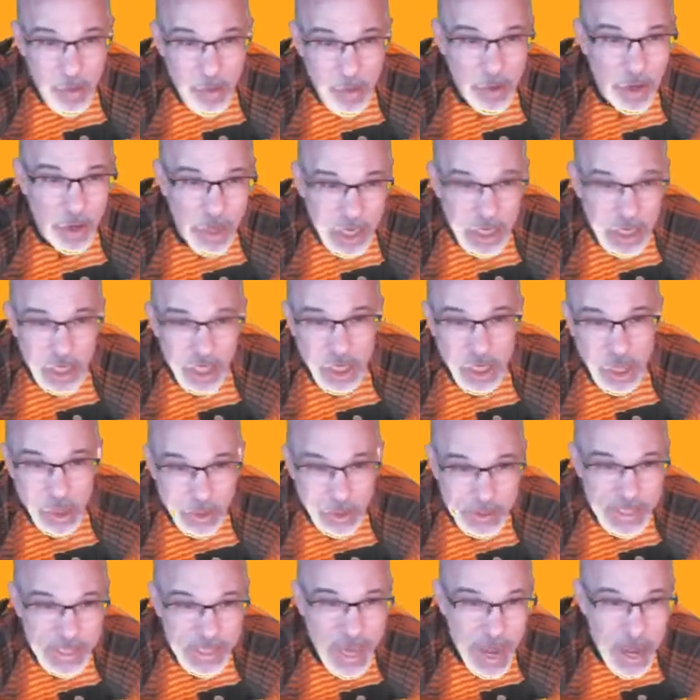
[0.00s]
we're going to
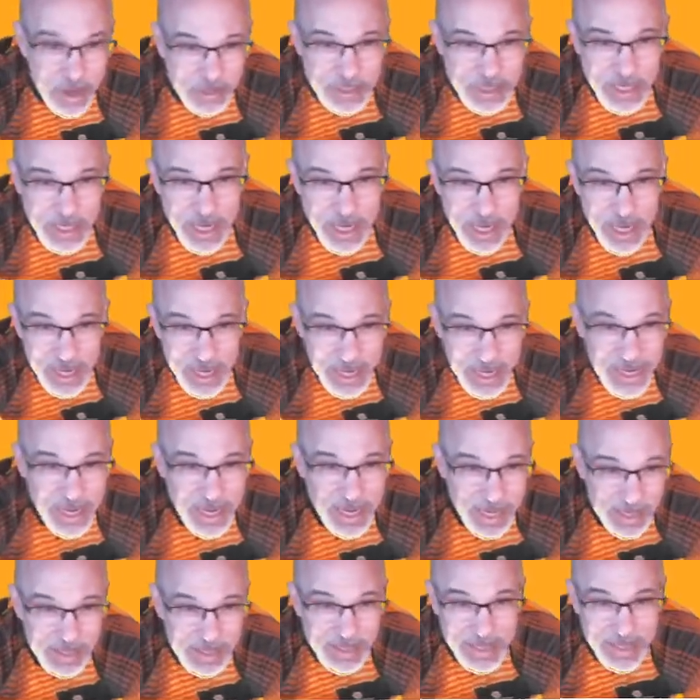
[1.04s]
close out
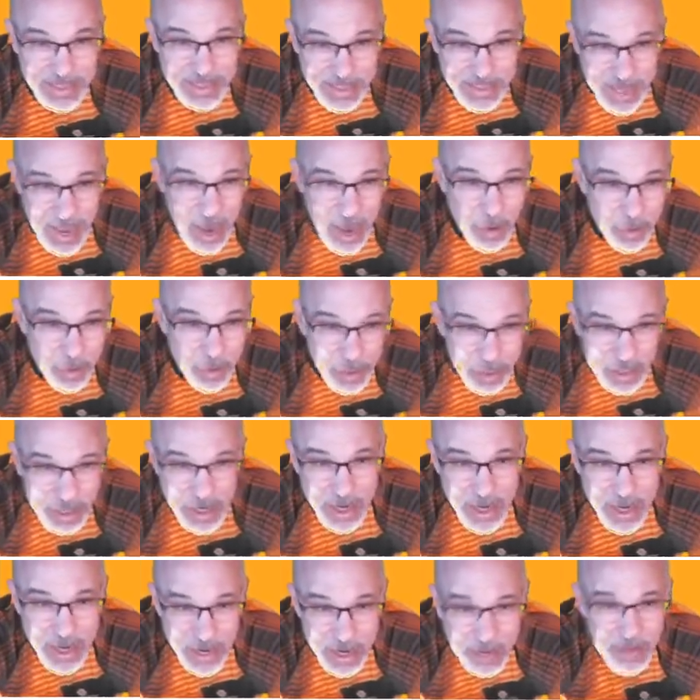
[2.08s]
this hour.
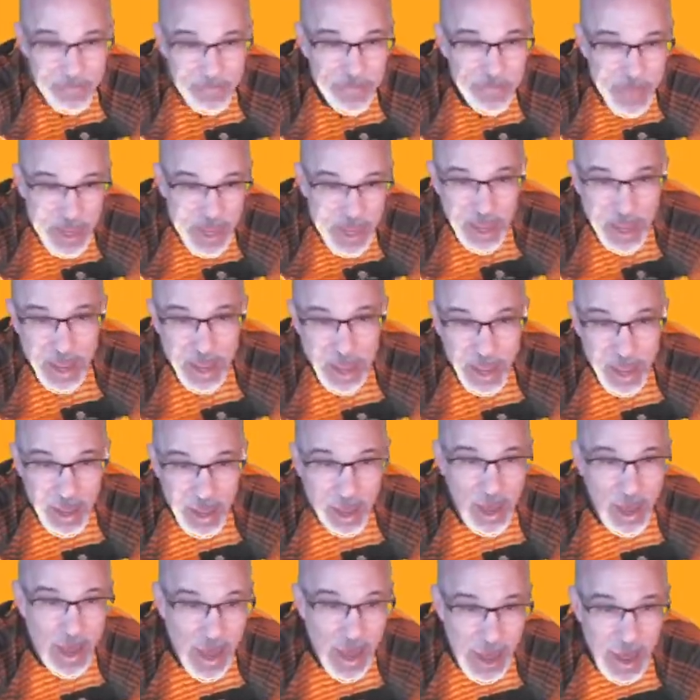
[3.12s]

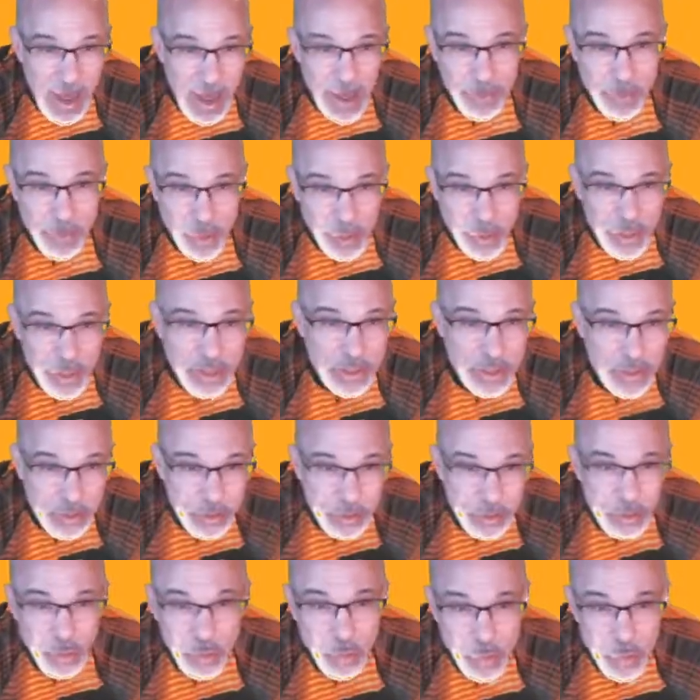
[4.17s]
I'm going
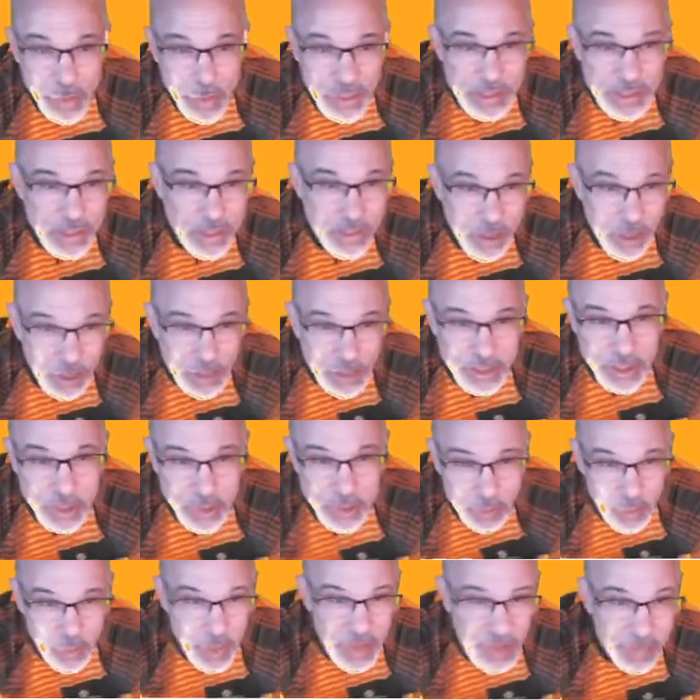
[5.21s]
to restart
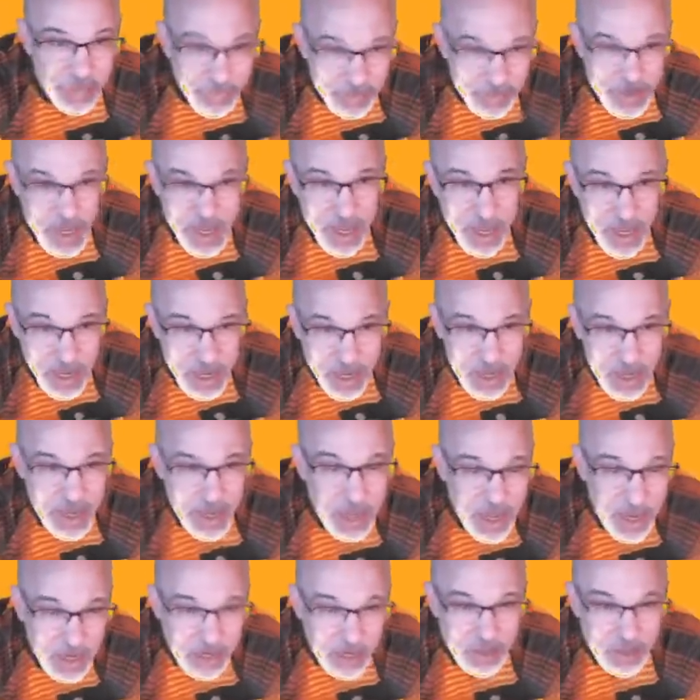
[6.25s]
Zwift
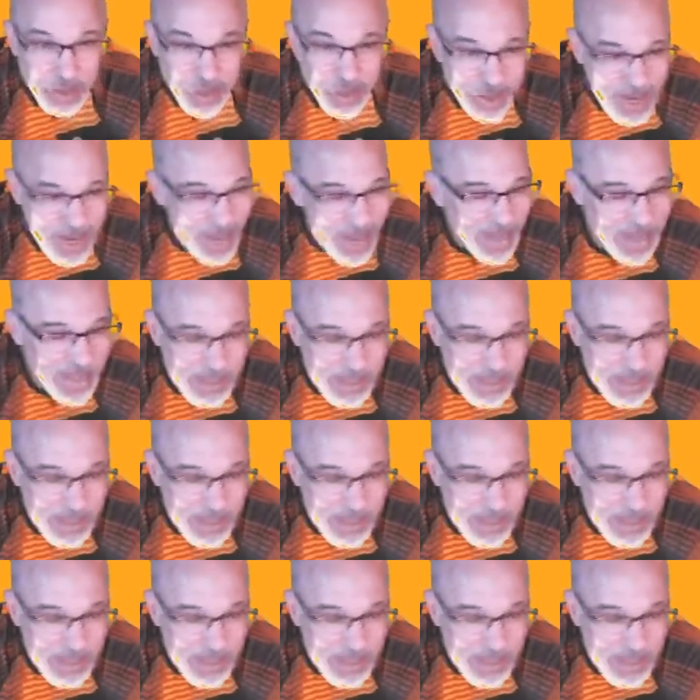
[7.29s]
because you can't